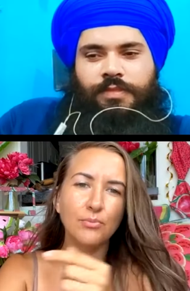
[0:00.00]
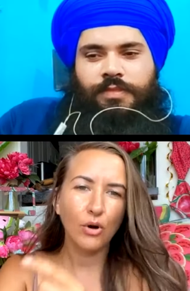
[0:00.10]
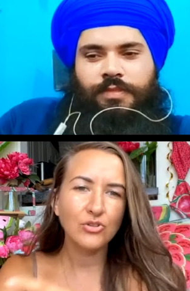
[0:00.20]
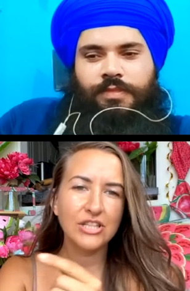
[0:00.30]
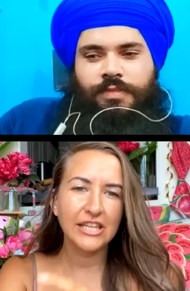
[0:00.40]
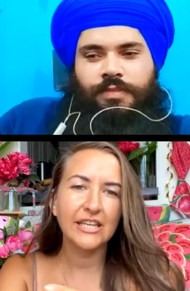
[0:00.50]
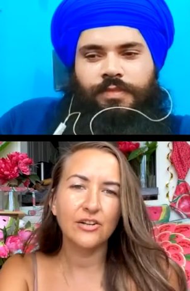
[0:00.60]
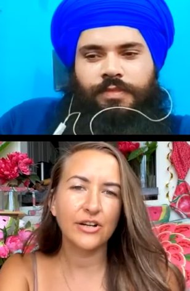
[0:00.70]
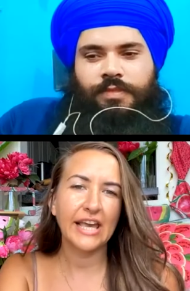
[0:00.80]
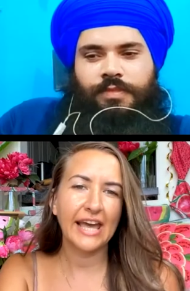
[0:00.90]
Speaker 1: to mostly eat
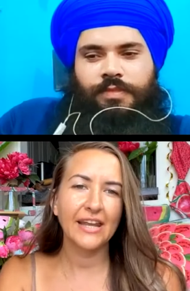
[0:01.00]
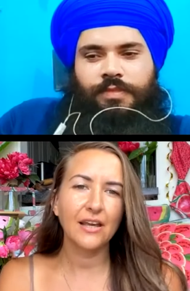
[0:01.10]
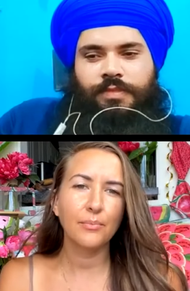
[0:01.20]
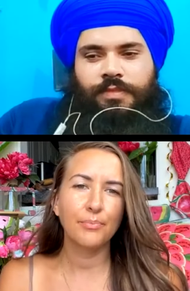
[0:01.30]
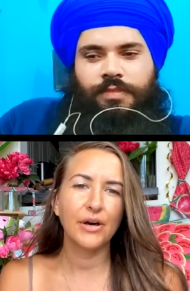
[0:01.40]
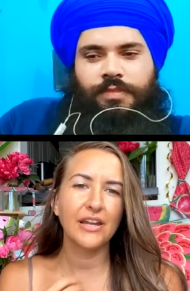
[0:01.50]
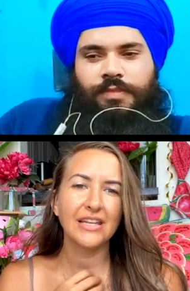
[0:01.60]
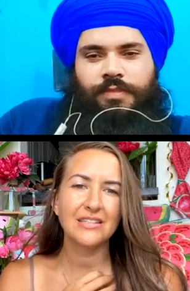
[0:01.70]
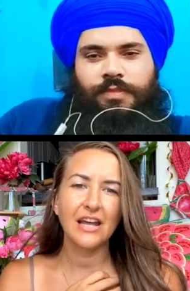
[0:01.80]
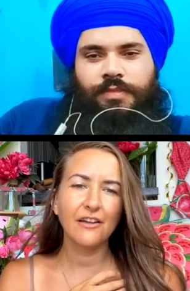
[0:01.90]
organic, but
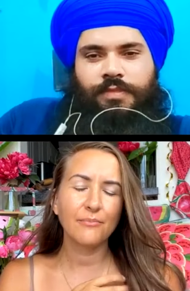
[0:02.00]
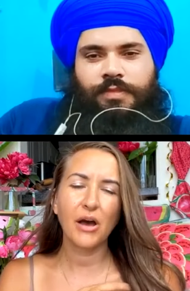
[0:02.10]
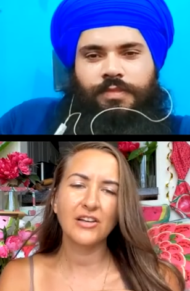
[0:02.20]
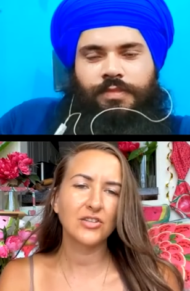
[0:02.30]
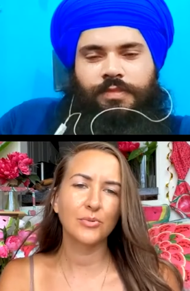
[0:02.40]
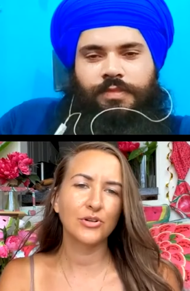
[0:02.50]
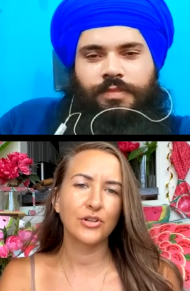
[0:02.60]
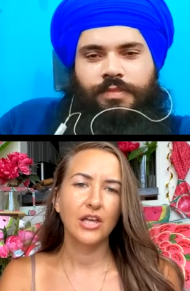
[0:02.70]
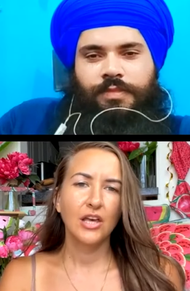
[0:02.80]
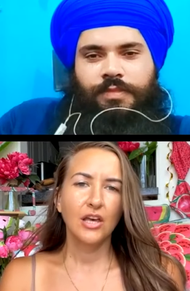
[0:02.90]
it's not
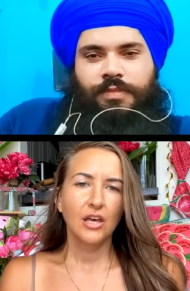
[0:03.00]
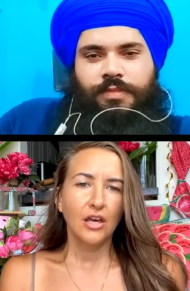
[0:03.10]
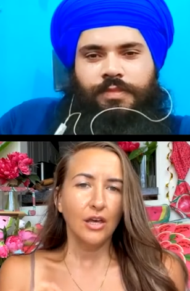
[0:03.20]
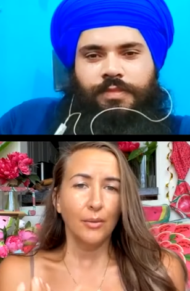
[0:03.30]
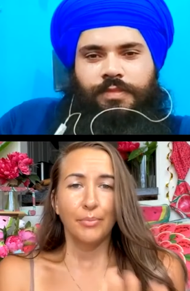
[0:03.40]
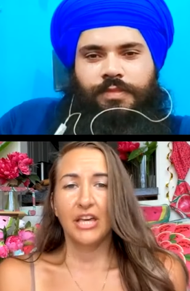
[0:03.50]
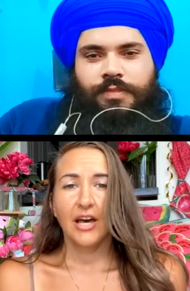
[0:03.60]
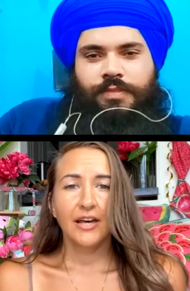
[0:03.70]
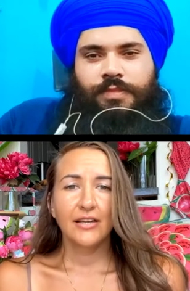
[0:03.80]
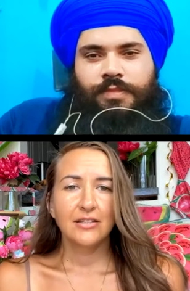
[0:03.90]
possible
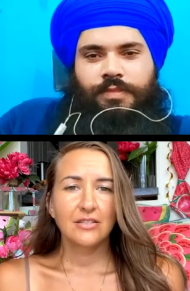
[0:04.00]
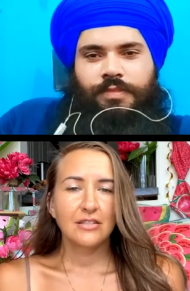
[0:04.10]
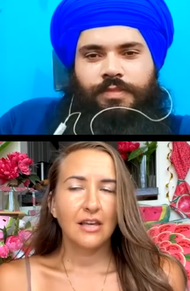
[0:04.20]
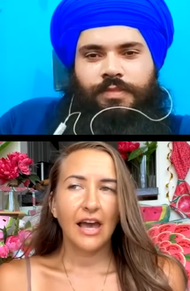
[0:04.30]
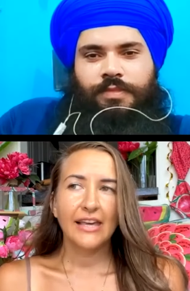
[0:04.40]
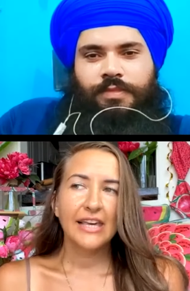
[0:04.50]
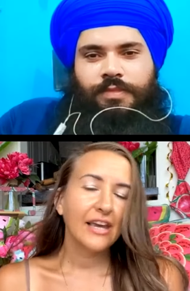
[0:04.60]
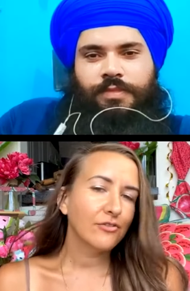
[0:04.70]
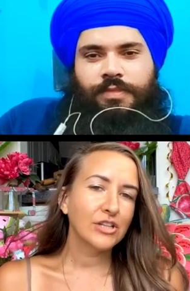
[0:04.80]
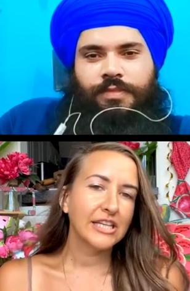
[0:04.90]
because I
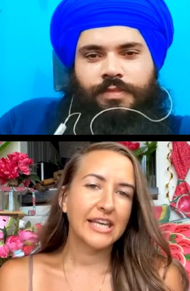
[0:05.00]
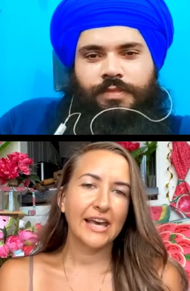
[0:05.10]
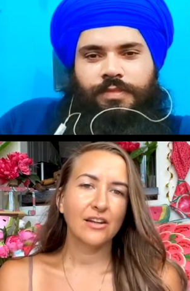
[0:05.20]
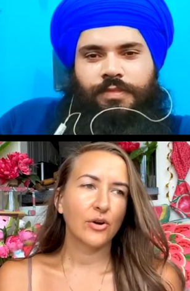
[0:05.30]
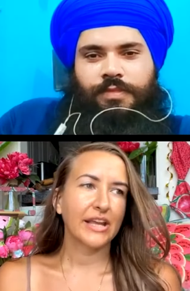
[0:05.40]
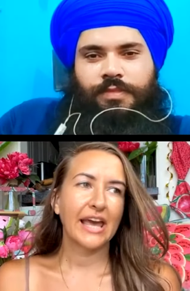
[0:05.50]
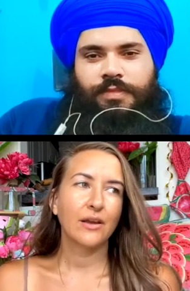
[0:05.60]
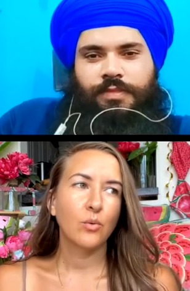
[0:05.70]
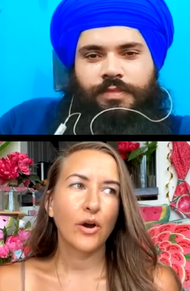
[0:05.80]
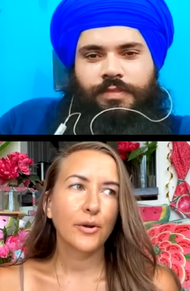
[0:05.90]
can't really get
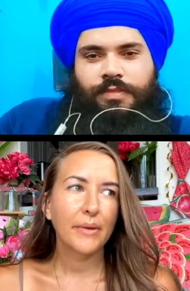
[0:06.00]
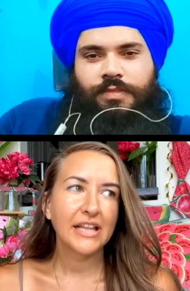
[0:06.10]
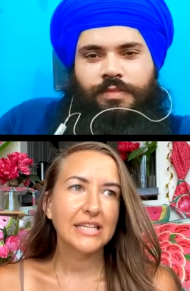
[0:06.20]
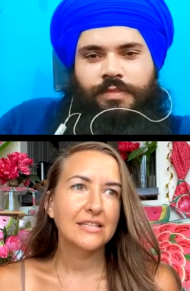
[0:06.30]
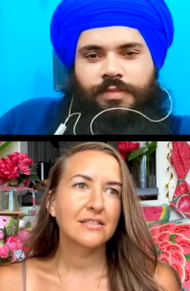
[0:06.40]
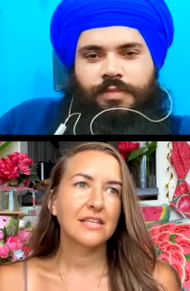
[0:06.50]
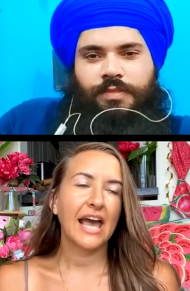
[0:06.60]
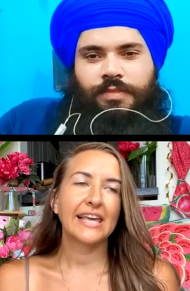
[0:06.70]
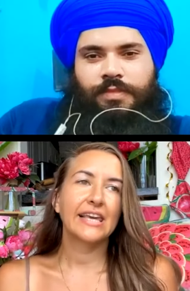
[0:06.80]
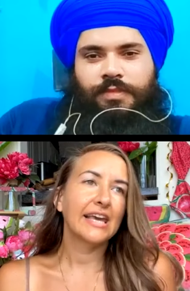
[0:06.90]
organic watermelons.
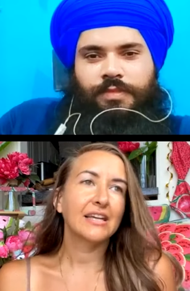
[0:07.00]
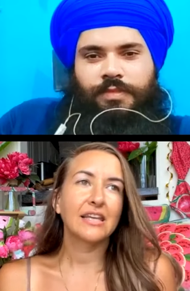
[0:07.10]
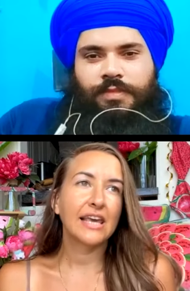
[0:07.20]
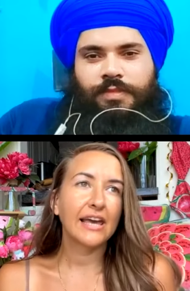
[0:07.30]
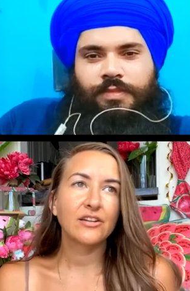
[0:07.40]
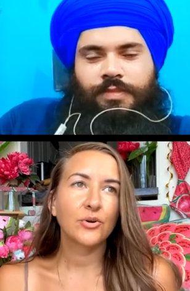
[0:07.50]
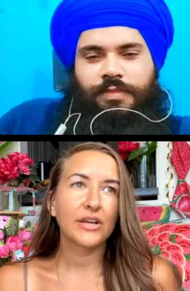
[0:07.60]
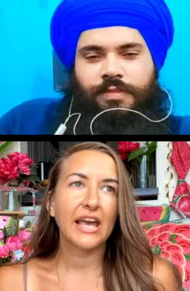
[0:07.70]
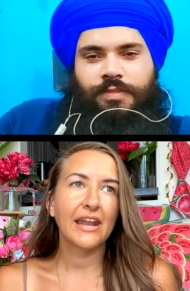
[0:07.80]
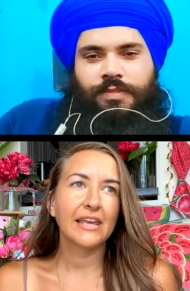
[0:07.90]
I can't get
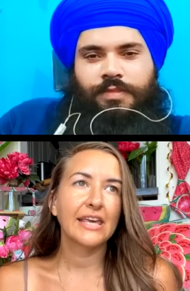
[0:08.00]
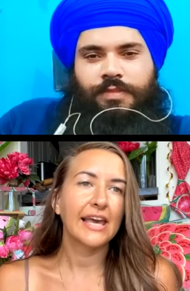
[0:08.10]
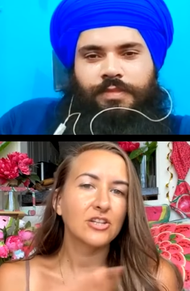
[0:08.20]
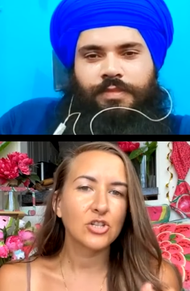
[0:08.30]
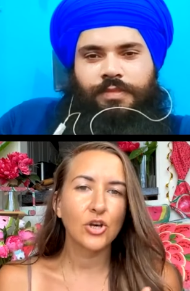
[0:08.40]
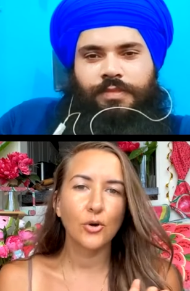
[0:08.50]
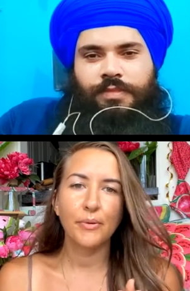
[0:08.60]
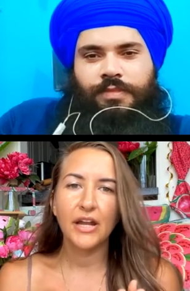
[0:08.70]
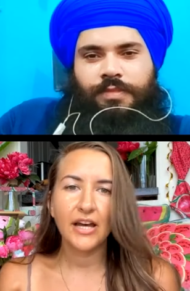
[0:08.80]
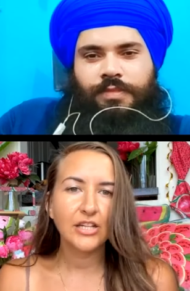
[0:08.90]
organic cantaloupe
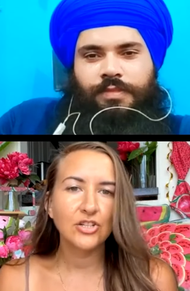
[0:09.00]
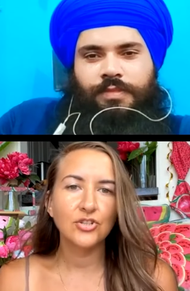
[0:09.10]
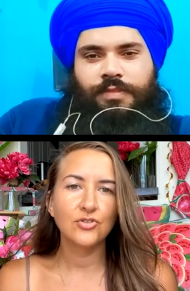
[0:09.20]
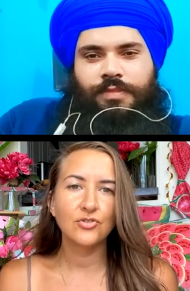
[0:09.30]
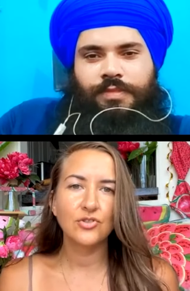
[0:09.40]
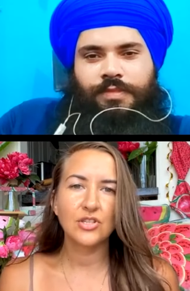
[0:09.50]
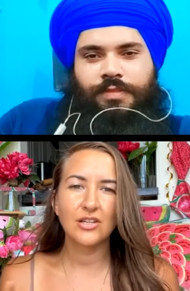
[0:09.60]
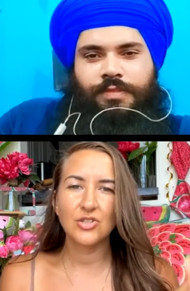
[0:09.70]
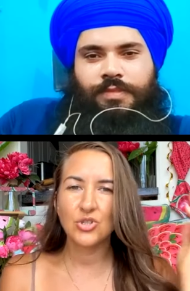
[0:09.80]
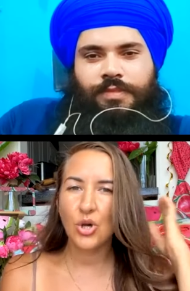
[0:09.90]
and honeydews.
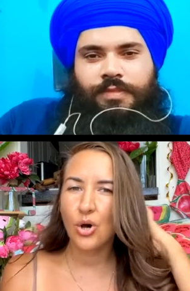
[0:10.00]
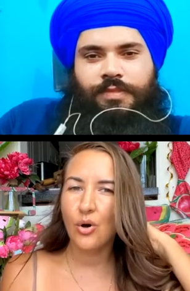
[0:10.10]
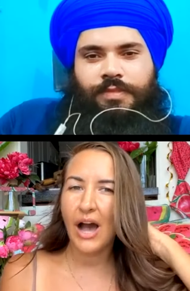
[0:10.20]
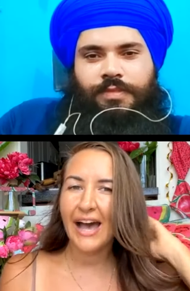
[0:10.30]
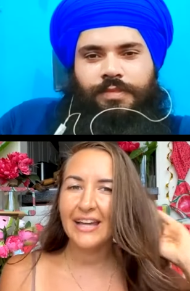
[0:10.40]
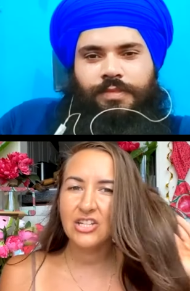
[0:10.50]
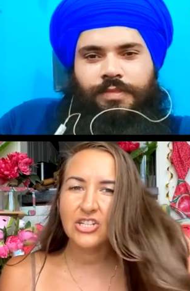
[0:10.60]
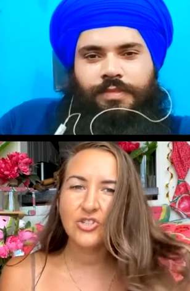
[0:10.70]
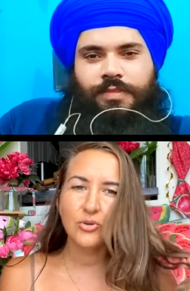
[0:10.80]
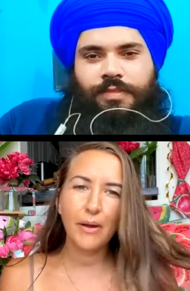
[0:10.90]
So I
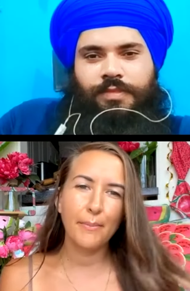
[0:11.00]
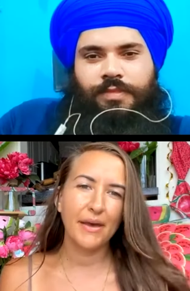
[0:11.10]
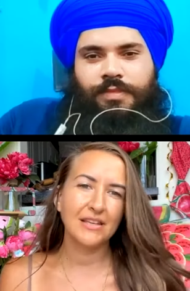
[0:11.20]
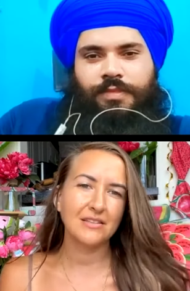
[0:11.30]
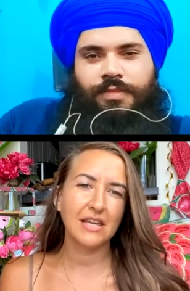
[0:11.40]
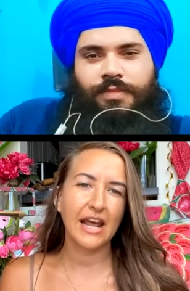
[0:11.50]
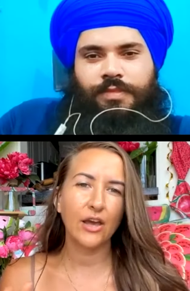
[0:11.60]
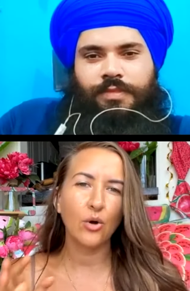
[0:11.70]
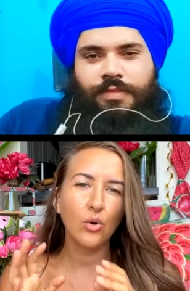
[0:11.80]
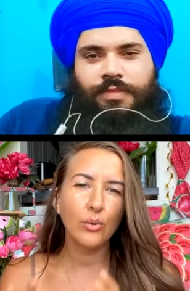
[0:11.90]
just do my best and
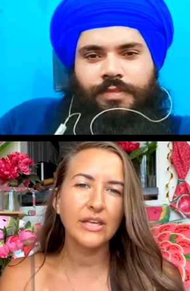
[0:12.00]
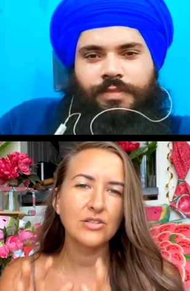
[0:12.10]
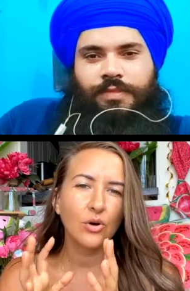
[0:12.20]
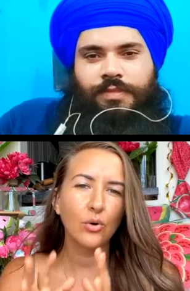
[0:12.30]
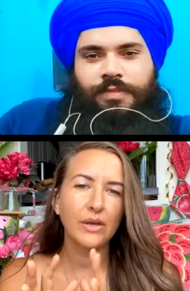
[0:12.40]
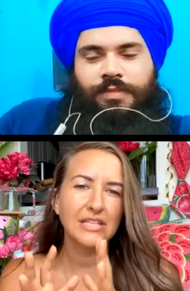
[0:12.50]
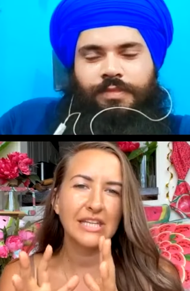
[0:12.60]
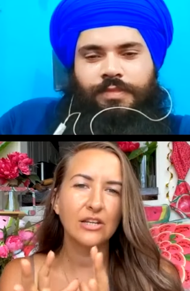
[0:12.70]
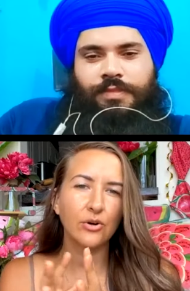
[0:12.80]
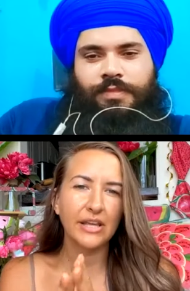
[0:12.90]
I always, always
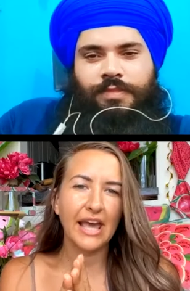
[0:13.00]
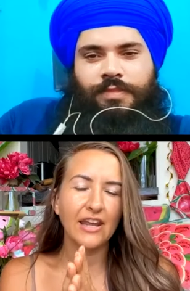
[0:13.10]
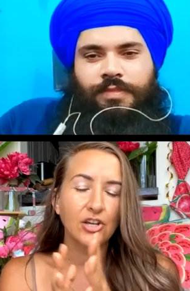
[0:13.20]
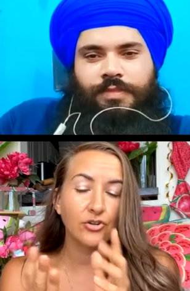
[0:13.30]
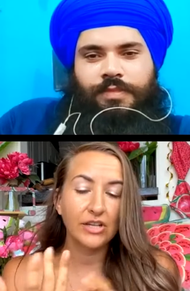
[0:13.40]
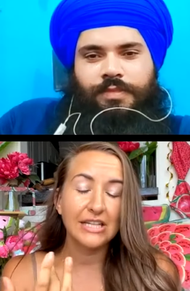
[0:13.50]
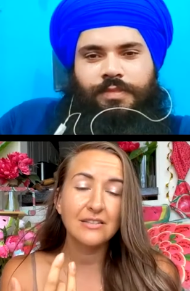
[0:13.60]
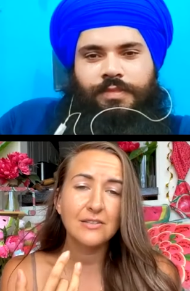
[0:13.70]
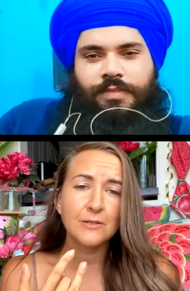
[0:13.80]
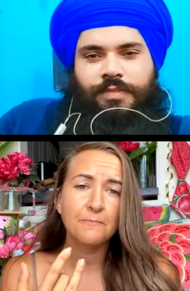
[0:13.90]
eat organic
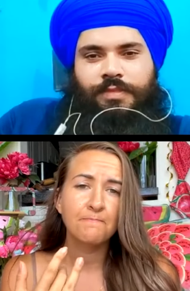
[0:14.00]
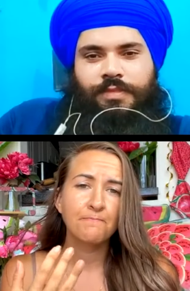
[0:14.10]
greens